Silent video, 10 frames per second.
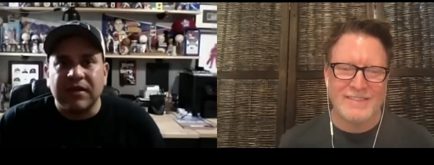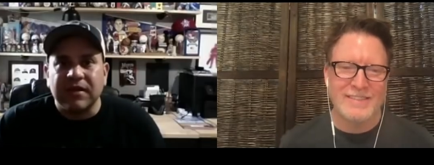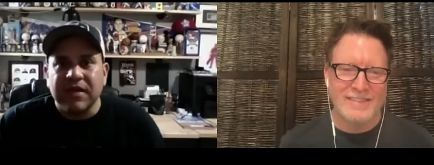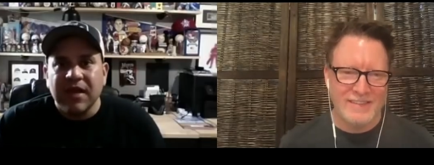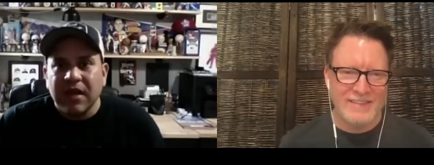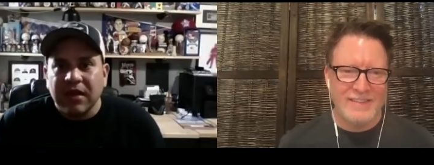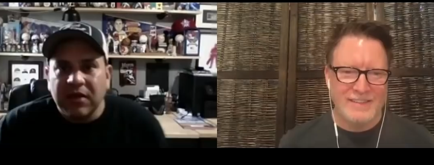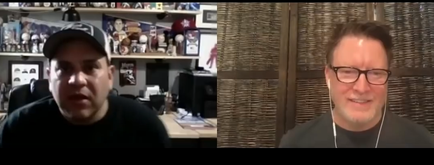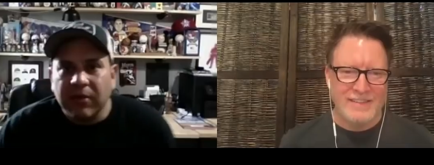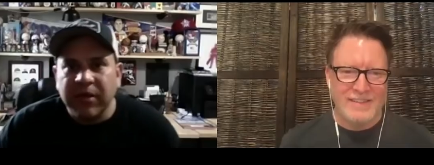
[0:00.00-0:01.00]
Speaker 1: Mm. You know,
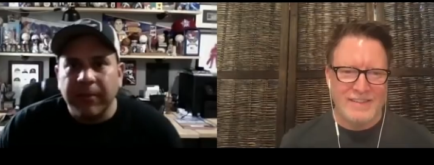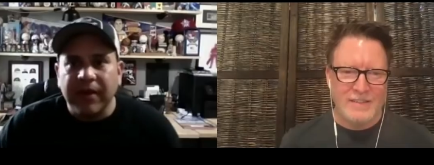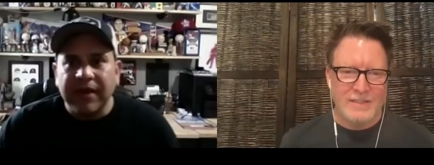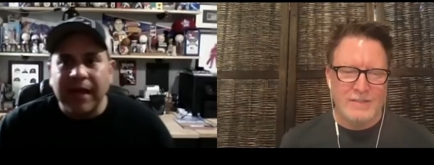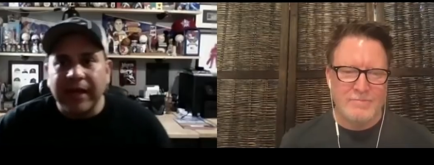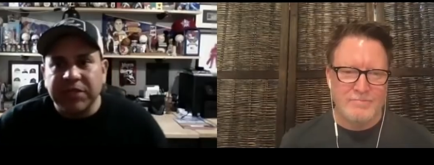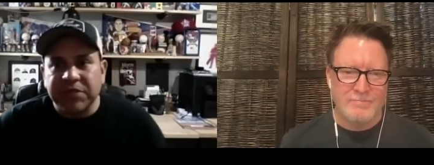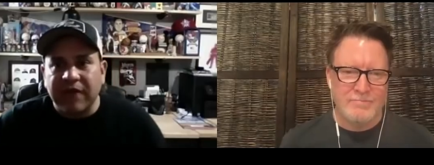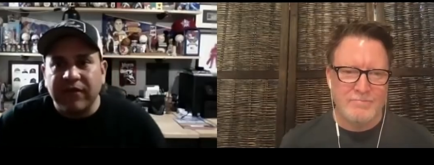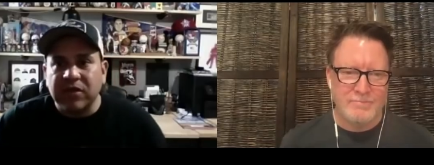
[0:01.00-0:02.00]
compared to LA traffic,
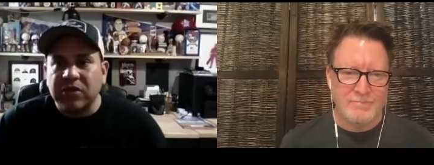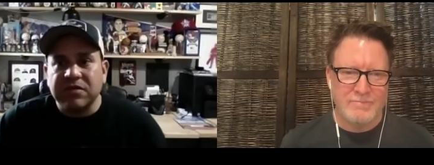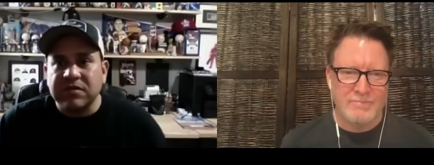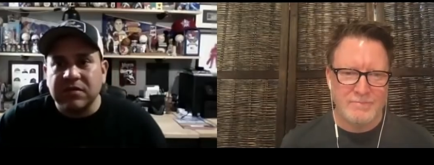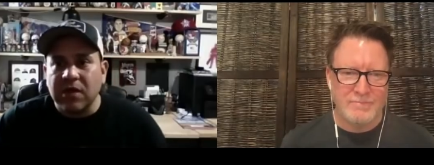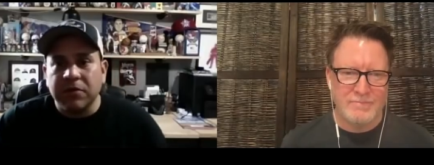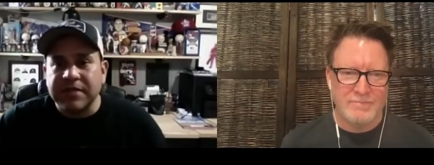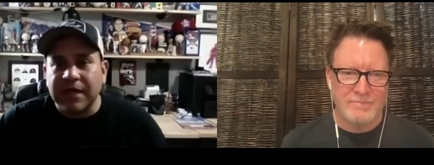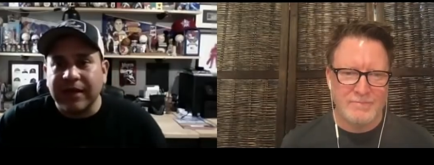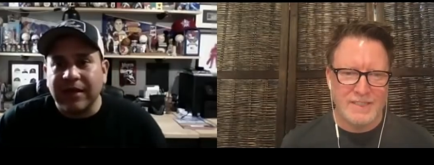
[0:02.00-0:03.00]
Houston owns LA
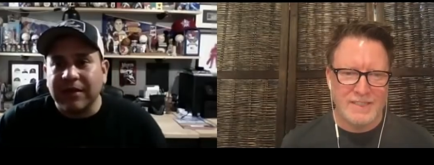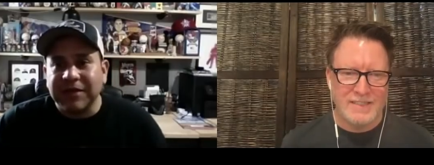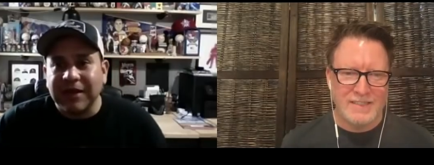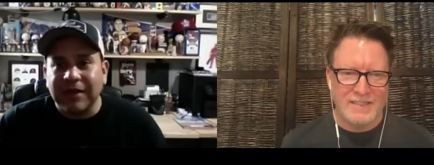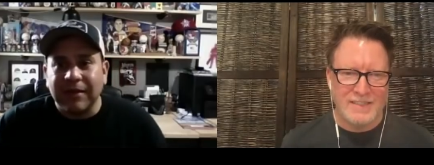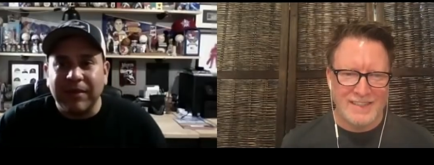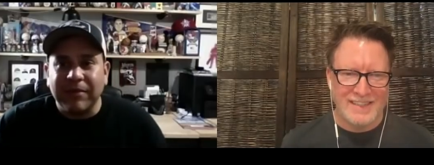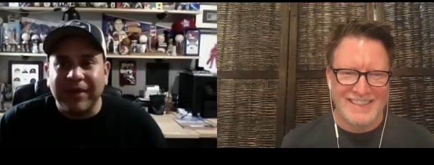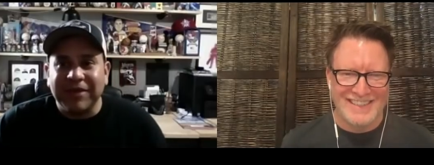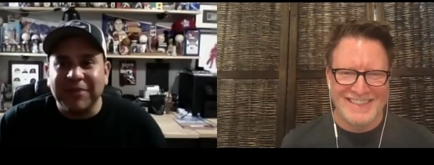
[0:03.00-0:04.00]
all day and people might
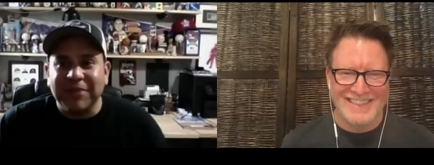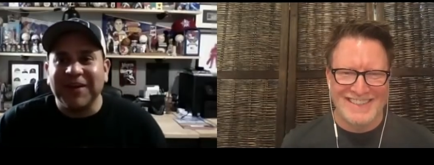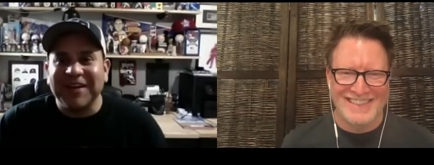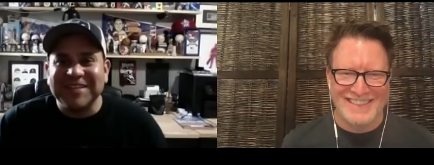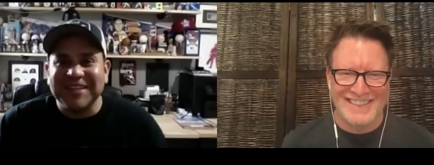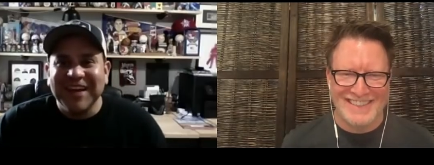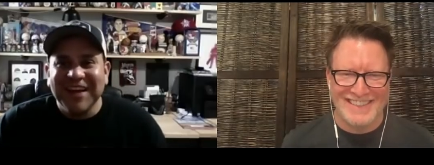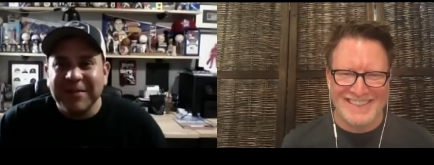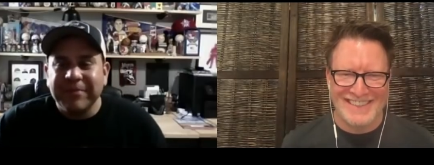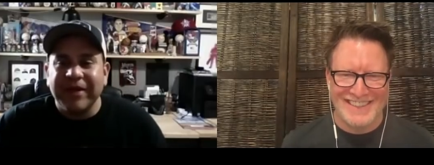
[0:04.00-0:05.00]
think I'm crazy,
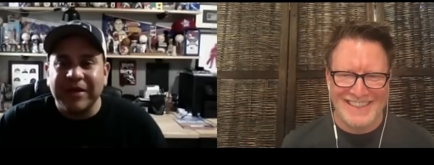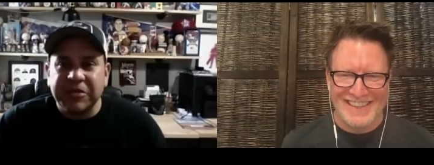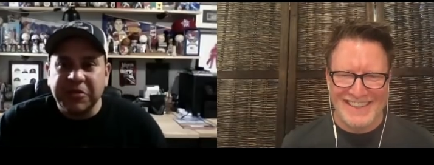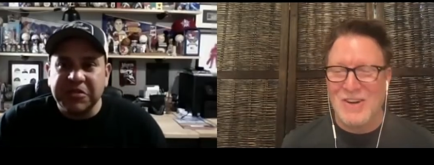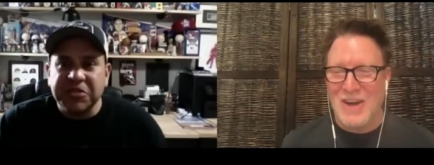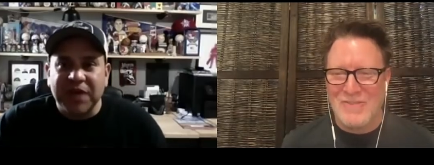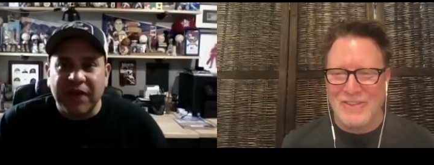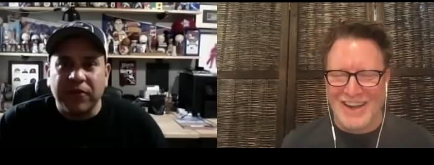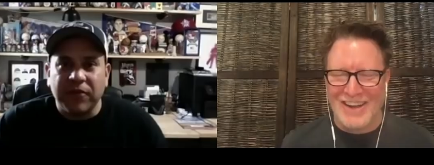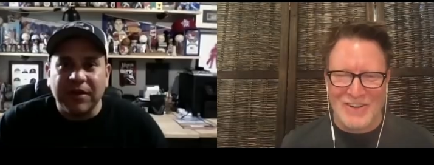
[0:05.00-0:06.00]
but Houston. No, I've, heard,
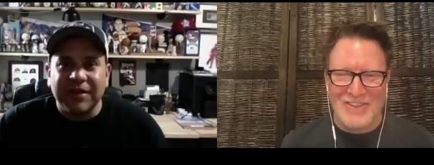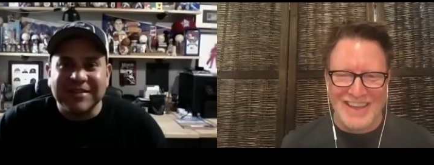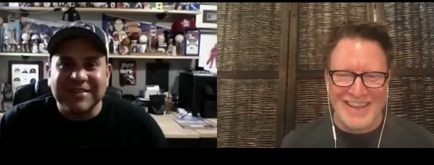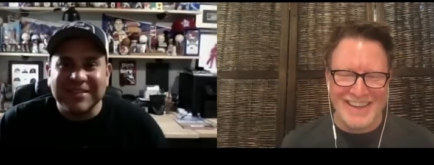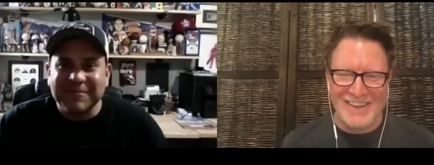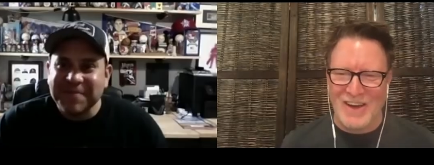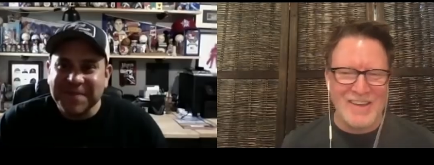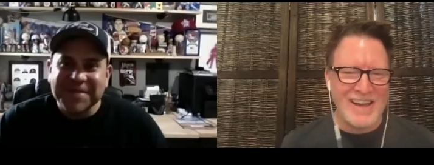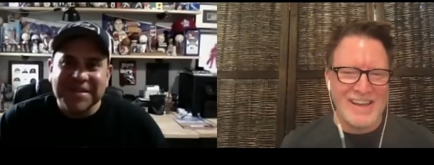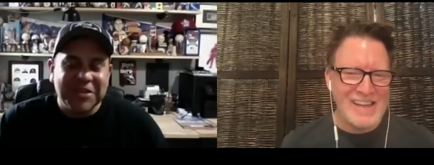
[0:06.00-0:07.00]
Speaker 2: I've heard that. Yeah. No, I,
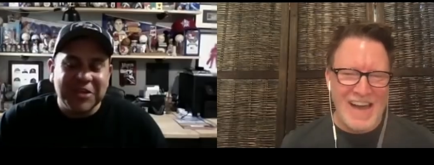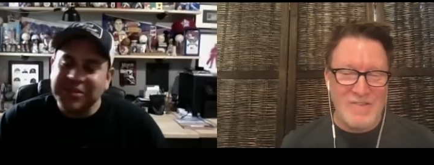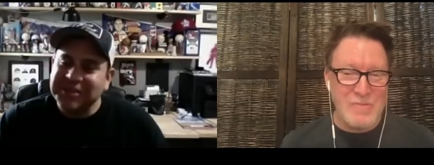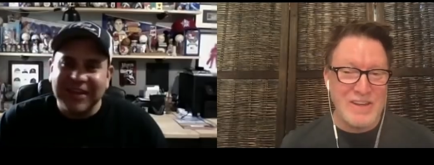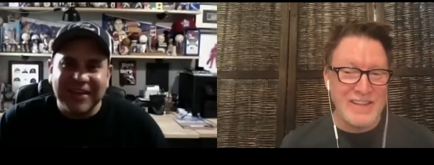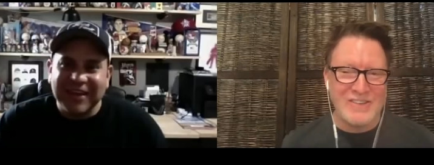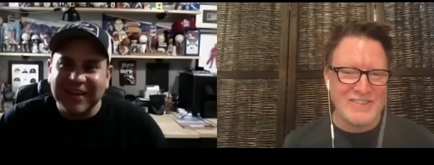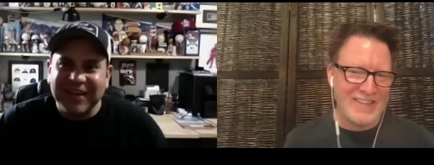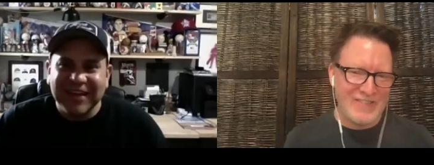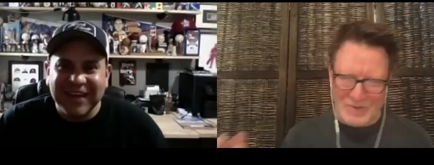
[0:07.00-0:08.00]
I, I haven't been to Houston.
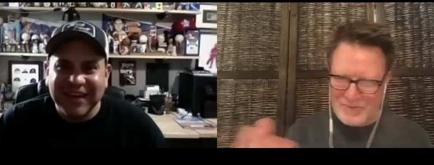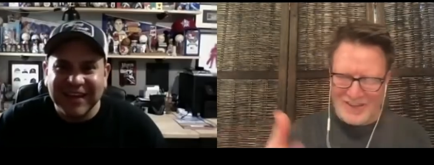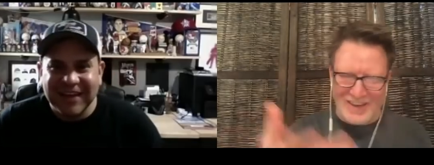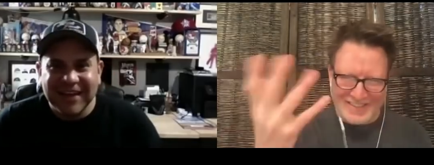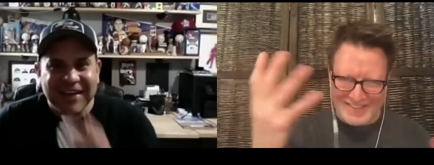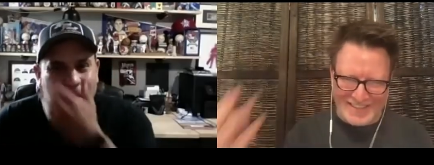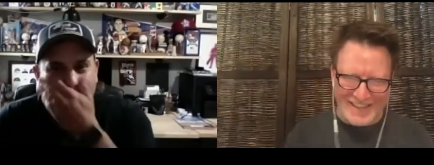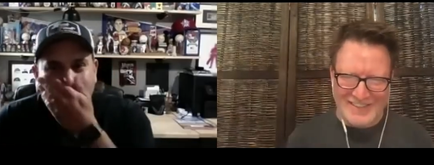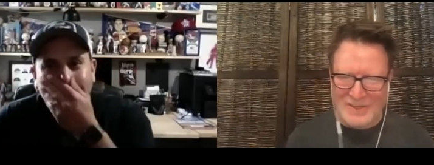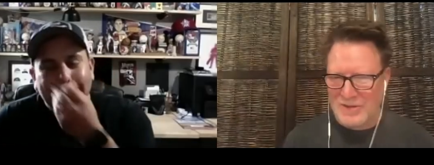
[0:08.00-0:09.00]
I've been to Austin, Dallas,
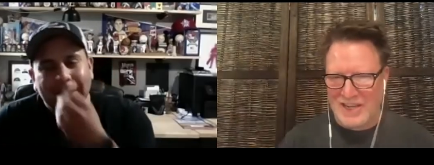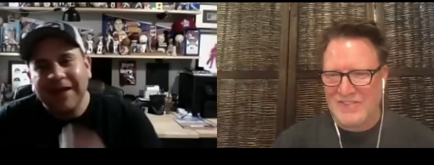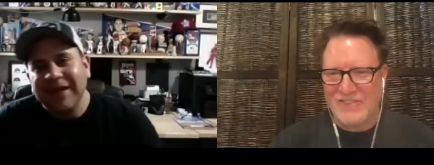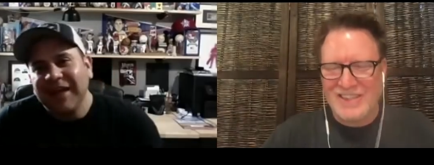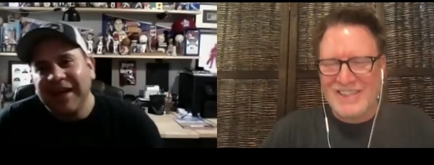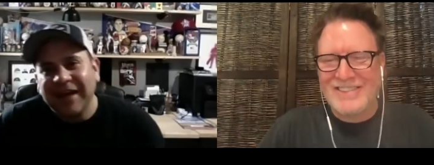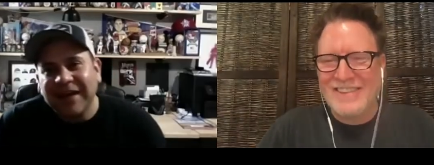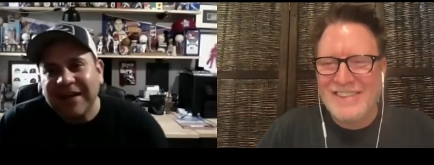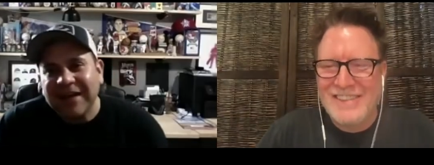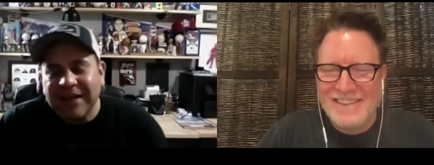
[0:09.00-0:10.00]
here, but I haven't Yeah.
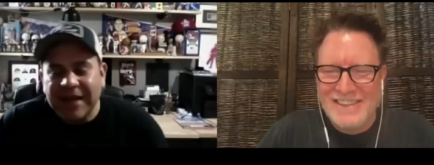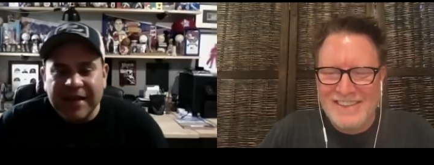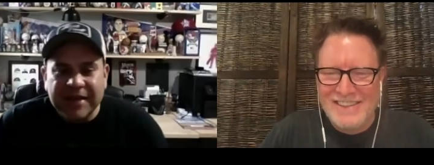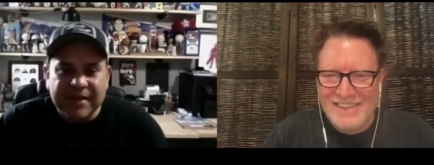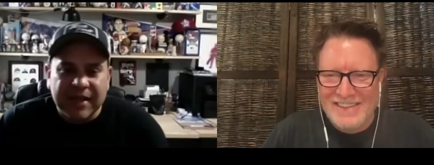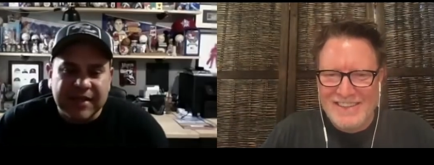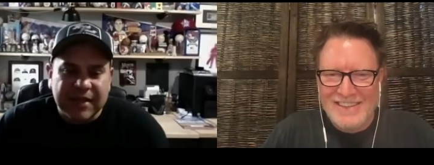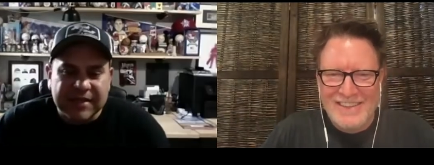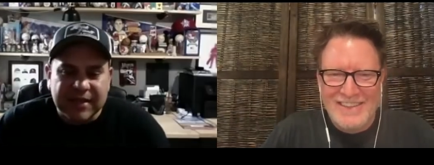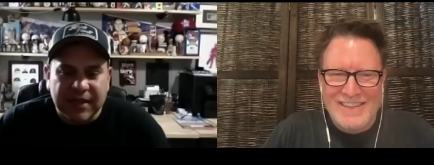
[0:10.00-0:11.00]
Speaker 1: It, it's, it's,
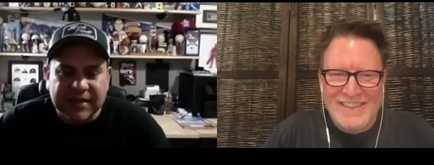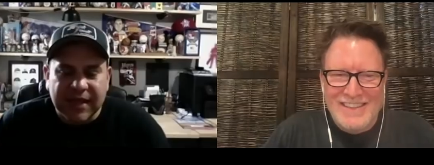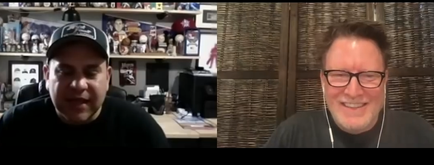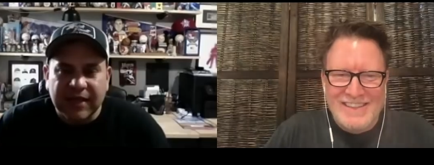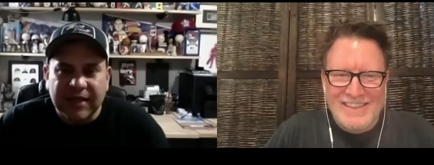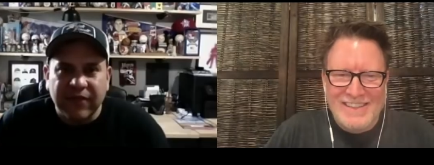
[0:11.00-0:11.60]
a, it's definitely